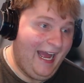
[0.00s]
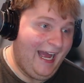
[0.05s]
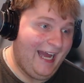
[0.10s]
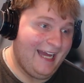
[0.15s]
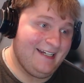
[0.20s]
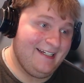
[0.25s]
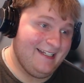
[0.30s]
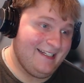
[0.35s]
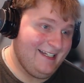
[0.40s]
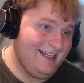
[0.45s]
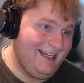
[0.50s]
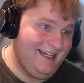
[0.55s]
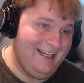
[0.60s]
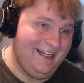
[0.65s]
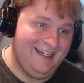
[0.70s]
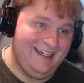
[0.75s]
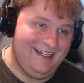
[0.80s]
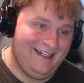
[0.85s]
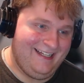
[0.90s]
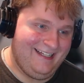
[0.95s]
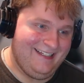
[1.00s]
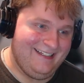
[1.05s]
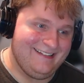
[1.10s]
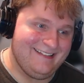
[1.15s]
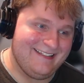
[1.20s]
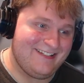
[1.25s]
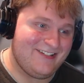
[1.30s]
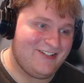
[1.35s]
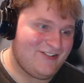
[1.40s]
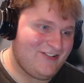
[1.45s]
I...
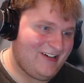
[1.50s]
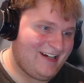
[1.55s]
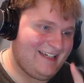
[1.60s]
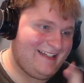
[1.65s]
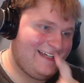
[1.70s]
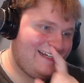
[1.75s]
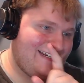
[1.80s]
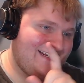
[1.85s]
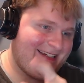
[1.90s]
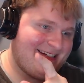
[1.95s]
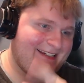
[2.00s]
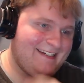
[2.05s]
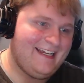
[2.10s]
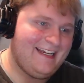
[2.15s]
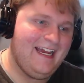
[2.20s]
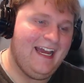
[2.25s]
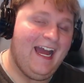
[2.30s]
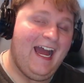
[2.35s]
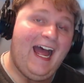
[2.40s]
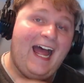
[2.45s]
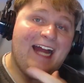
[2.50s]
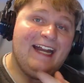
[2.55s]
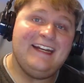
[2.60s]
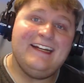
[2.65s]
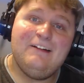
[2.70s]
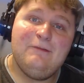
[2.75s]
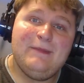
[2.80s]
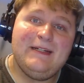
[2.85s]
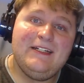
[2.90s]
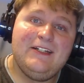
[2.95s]
Let's try that again. I
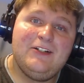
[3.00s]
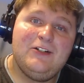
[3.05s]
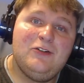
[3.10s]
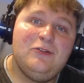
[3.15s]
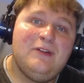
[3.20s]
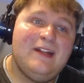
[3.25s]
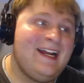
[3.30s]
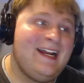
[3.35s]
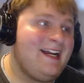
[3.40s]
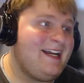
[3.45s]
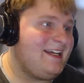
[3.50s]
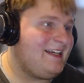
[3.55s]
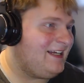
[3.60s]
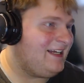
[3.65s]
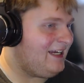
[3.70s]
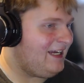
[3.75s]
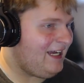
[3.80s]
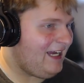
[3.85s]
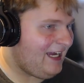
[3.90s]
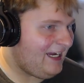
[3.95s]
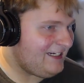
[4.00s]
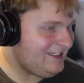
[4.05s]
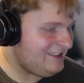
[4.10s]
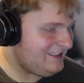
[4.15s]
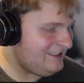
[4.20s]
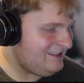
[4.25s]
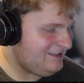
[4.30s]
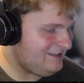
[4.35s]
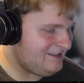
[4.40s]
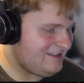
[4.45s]
didn't mean to do that. I
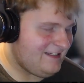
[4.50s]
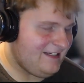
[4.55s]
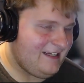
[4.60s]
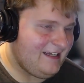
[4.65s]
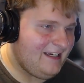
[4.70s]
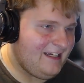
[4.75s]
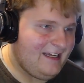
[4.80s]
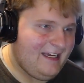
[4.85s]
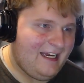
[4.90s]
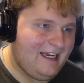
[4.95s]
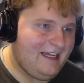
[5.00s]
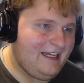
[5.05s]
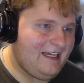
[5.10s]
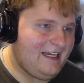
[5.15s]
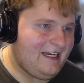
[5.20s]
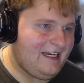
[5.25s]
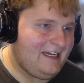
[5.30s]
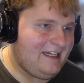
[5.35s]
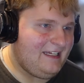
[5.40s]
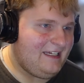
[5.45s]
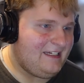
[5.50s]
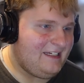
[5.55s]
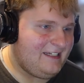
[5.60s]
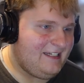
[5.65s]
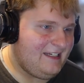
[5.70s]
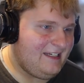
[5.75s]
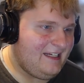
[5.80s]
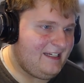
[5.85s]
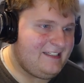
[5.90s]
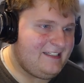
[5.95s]
didn't.
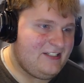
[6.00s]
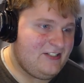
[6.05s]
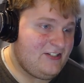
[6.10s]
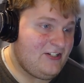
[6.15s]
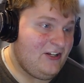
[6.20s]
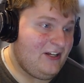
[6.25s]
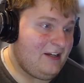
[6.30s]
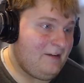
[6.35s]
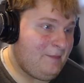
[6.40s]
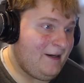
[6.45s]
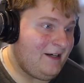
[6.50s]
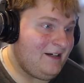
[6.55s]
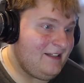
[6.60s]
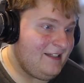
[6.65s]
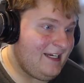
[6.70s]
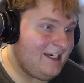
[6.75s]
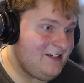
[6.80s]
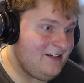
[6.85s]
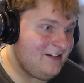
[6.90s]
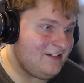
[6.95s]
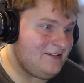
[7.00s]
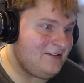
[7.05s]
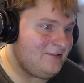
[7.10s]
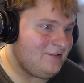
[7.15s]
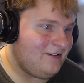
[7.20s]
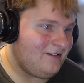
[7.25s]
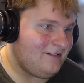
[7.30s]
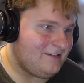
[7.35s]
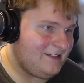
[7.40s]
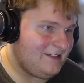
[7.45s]
I, I just took. Apparently, I took too
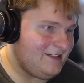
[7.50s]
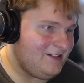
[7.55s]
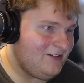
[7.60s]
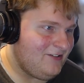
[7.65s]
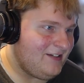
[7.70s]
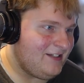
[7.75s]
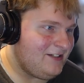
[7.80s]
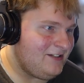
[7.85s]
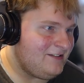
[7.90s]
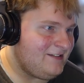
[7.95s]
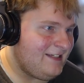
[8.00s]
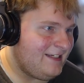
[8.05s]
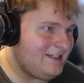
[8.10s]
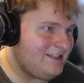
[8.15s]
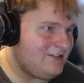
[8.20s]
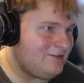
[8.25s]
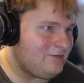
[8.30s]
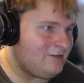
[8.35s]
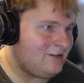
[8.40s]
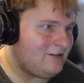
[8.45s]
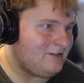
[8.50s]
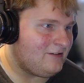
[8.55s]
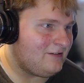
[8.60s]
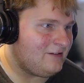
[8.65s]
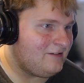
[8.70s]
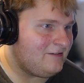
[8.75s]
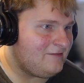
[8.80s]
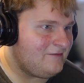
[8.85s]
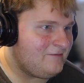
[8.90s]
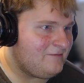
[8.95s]
long. Didn't know I could take too
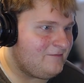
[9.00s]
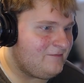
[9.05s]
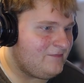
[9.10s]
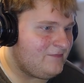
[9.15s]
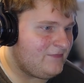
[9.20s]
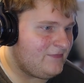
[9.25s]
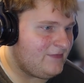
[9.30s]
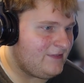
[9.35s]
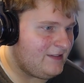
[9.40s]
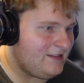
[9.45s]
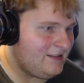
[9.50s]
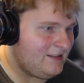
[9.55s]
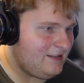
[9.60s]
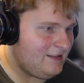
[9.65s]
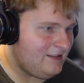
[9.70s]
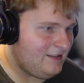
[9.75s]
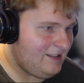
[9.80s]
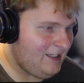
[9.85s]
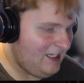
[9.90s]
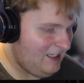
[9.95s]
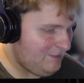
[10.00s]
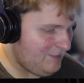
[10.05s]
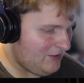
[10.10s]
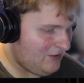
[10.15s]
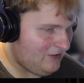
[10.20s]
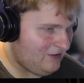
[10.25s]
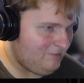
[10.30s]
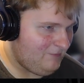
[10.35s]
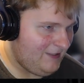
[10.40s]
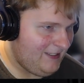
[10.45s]
long. Come
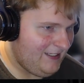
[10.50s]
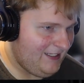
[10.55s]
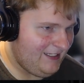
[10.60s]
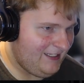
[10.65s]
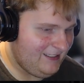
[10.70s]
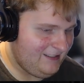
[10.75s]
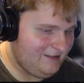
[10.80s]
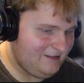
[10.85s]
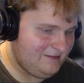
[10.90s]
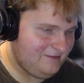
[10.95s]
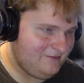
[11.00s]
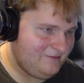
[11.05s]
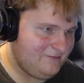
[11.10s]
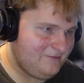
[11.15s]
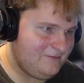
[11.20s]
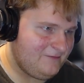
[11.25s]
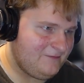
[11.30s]
on, man.